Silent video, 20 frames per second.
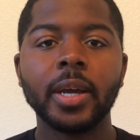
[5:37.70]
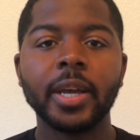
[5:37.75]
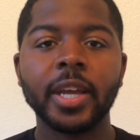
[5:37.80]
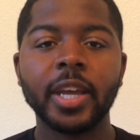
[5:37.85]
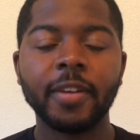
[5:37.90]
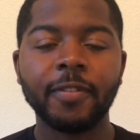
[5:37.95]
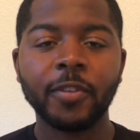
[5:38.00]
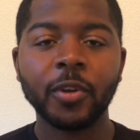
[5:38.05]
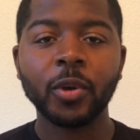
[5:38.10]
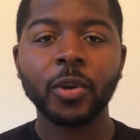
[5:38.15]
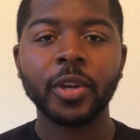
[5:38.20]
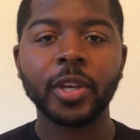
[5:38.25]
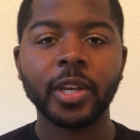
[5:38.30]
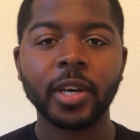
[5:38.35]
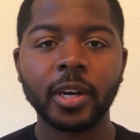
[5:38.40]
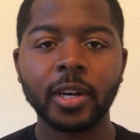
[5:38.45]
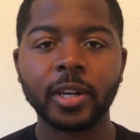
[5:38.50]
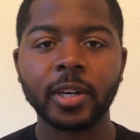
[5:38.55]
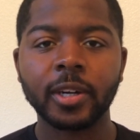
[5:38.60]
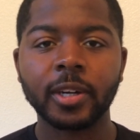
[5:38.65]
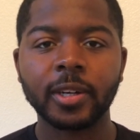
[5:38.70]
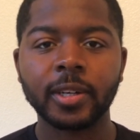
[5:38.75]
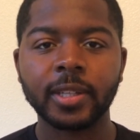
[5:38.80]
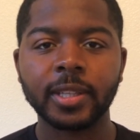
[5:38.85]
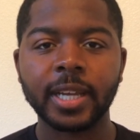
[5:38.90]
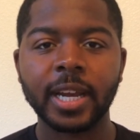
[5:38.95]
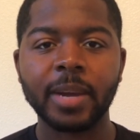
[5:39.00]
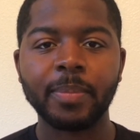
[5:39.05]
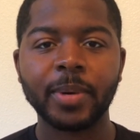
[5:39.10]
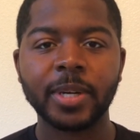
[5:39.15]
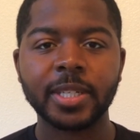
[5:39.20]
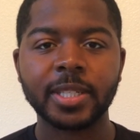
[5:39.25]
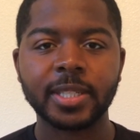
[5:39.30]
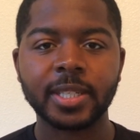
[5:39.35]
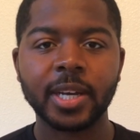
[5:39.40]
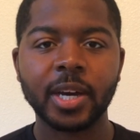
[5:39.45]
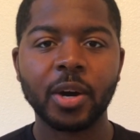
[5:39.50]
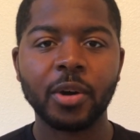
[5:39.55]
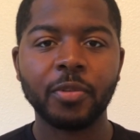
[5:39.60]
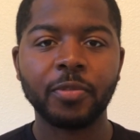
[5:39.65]
if you're younger like
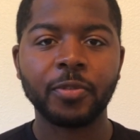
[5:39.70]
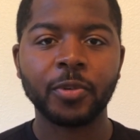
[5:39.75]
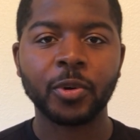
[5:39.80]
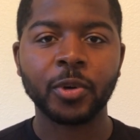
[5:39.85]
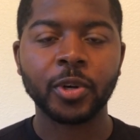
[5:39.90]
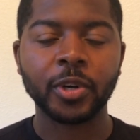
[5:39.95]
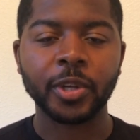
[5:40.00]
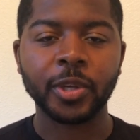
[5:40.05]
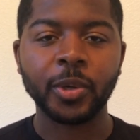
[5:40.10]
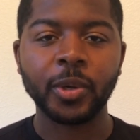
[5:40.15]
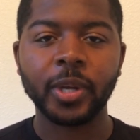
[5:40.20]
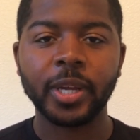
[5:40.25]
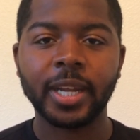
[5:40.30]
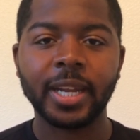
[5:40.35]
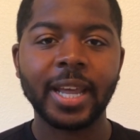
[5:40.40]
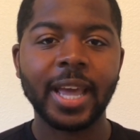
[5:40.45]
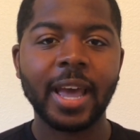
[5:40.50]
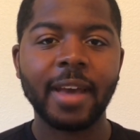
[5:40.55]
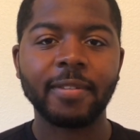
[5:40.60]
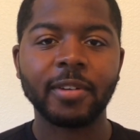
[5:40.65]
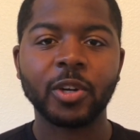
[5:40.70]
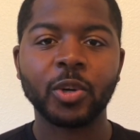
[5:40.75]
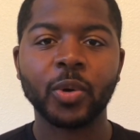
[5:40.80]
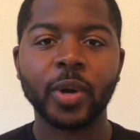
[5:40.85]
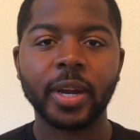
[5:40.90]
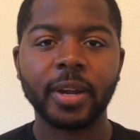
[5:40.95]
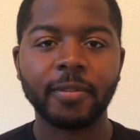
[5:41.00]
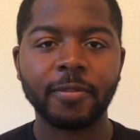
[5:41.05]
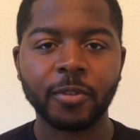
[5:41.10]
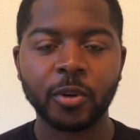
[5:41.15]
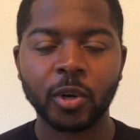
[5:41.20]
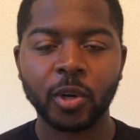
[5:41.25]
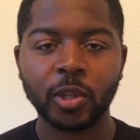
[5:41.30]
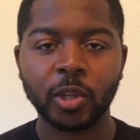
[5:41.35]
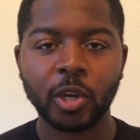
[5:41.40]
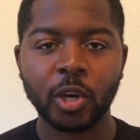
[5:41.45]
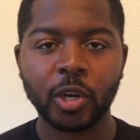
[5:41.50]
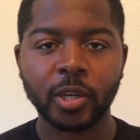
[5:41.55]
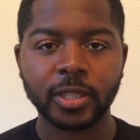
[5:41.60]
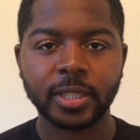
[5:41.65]
myself, or you didn't have credit for a
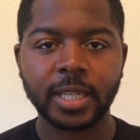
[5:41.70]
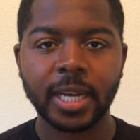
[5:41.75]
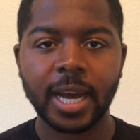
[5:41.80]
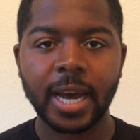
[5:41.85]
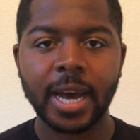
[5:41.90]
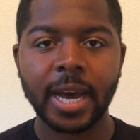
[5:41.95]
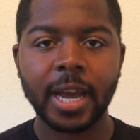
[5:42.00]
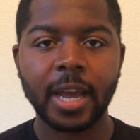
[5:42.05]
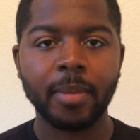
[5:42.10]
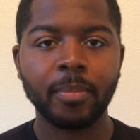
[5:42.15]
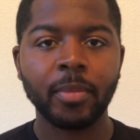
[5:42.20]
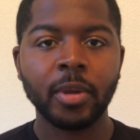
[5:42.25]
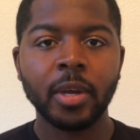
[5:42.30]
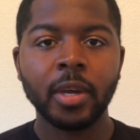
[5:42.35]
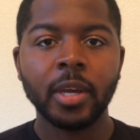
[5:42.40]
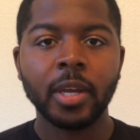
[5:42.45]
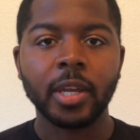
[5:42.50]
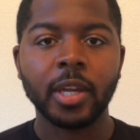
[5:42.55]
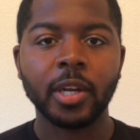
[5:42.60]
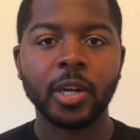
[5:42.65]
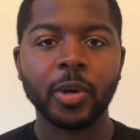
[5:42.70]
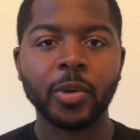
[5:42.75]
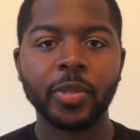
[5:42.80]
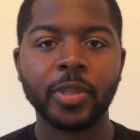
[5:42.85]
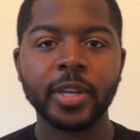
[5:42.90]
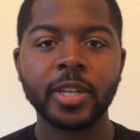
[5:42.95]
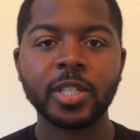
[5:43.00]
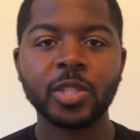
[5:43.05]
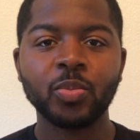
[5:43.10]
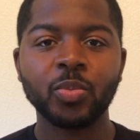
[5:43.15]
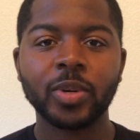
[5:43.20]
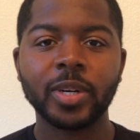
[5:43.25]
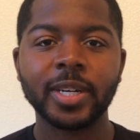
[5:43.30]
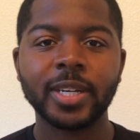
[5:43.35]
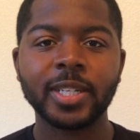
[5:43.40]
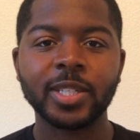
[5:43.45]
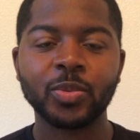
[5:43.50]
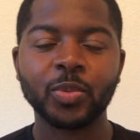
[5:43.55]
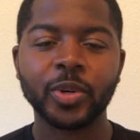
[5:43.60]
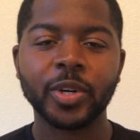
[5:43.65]
long time, this one
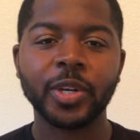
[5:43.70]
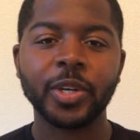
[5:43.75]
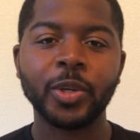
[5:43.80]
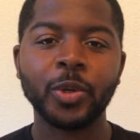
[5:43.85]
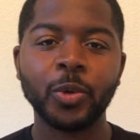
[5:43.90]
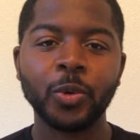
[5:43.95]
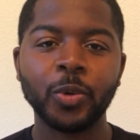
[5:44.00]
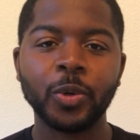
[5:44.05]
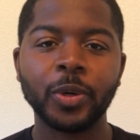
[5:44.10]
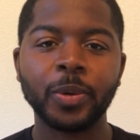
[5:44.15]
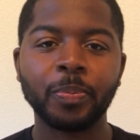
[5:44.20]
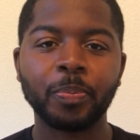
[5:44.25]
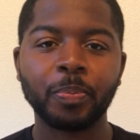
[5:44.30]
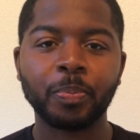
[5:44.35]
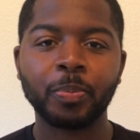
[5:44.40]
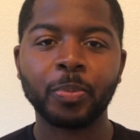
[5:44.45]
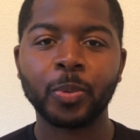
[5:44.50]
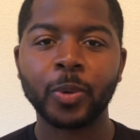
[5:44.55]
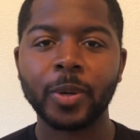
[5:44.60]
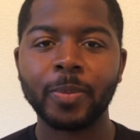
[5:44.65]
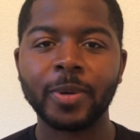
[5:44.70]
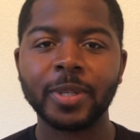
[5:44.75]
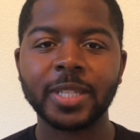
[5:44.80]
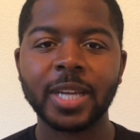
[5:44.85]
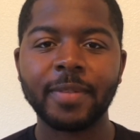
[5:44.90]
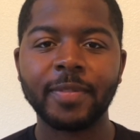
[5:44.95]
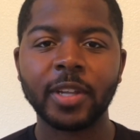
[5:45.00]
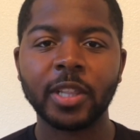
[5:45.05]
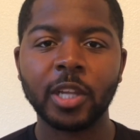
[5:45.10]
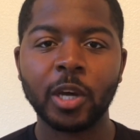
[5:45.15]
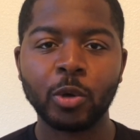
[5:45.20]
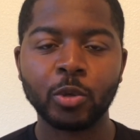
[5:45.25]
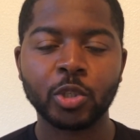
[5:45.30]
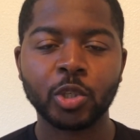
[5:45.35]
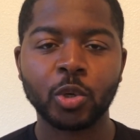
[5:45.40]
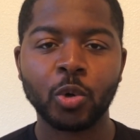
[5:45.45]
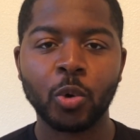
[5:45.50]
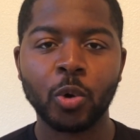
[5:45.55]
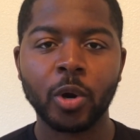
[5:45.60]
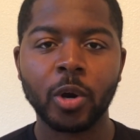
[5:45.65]
is where you would pretty much have a low
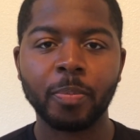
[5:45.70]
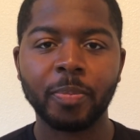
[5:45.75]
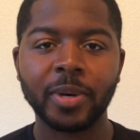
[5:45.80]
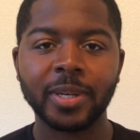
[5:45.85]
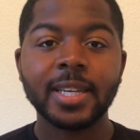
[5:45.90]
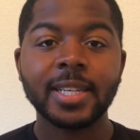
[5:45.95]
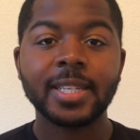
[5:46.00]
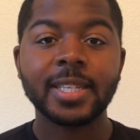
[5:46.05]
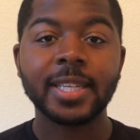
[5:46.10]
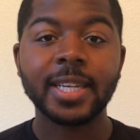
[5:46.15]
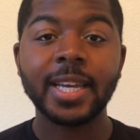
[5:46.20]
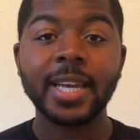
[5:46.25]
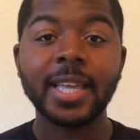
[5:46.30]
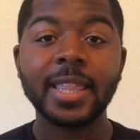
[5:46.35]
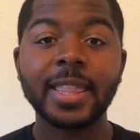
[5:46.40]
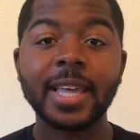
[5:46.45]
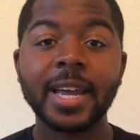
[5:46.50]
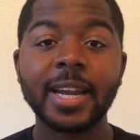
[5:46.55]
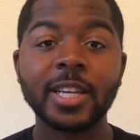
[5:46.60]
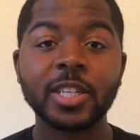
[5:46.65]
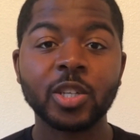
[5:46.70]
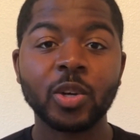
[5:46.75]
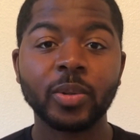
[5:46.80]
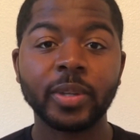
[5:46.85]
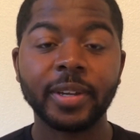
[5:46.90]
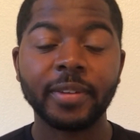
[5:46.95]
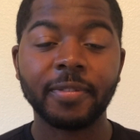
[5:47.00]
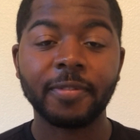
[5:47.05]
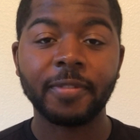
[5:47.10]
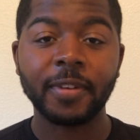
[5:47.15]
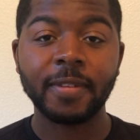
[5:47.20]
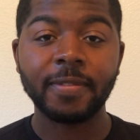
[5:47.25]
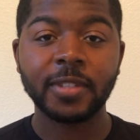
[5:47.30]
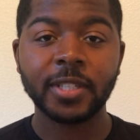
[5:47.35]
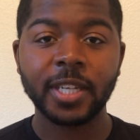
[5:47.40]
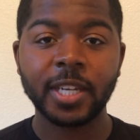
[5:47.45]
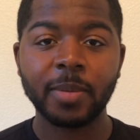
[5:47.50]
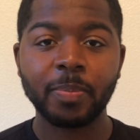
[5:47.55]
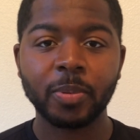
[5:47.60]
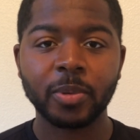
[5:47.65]
score. But seeing that is only
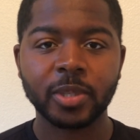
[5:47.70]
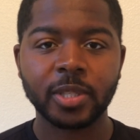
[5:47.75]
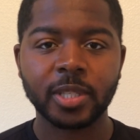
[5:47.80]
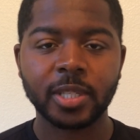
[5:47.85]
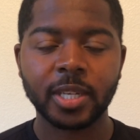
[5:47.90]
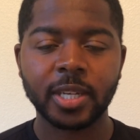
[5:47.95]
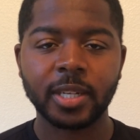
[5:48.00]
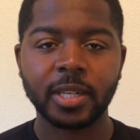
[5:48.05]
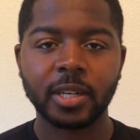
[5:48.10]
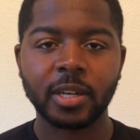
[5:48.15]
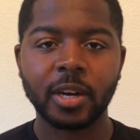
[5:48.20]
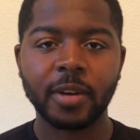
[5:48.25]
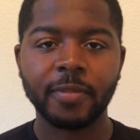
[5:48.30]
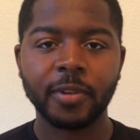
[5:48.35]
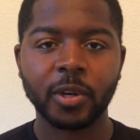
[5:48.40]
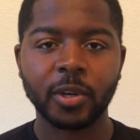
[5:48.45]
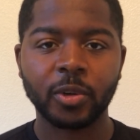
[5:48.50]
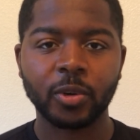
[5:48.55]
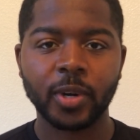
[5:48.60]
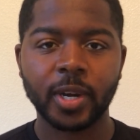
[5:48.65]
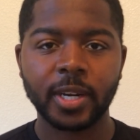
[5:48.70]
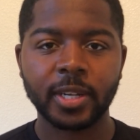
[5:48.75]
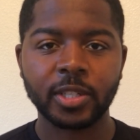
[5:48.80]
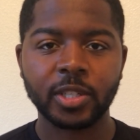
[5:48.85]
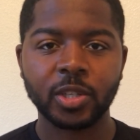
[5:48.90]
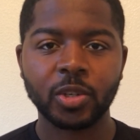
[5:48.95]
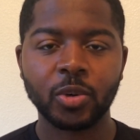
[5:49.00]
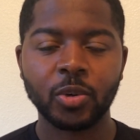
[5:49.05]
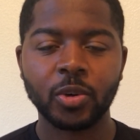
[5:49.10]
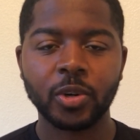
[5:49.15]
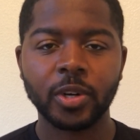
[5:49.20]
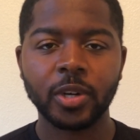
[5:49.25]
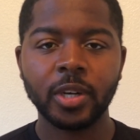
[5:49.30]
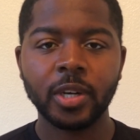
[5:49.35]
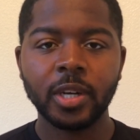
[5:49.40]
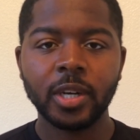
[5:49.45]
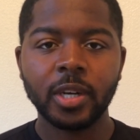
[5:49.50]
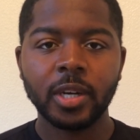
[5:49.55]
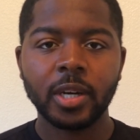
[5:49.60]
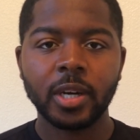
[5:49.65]
15% of your credit score,